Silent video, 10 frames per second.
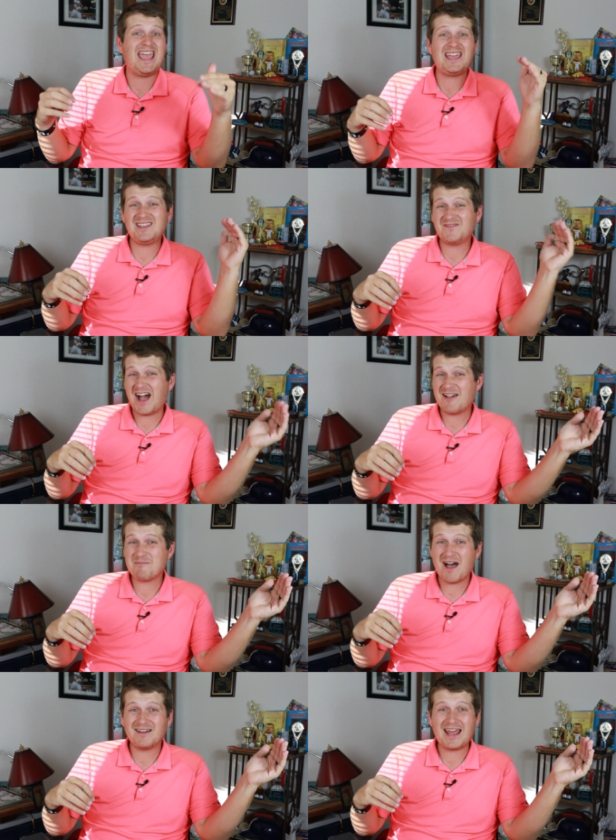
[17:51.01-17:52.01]
85
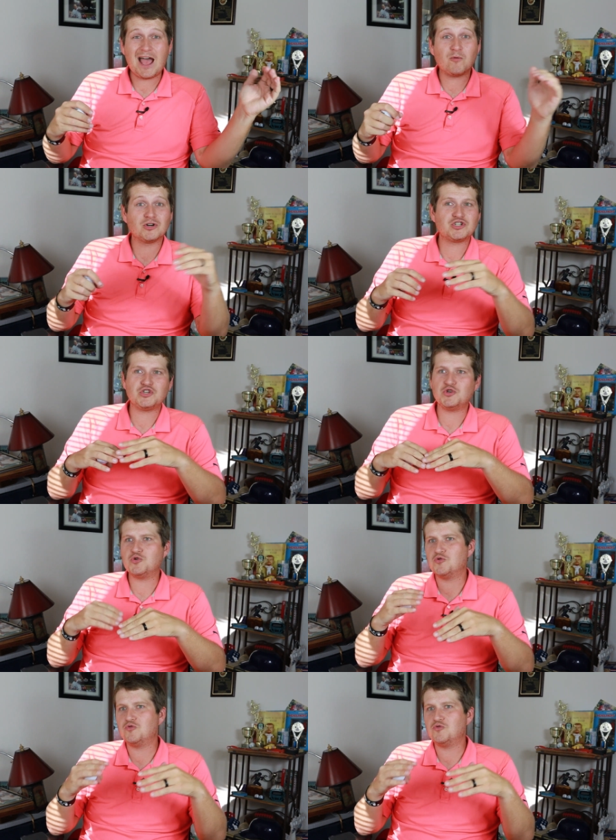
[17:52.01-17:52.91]
mile an hour to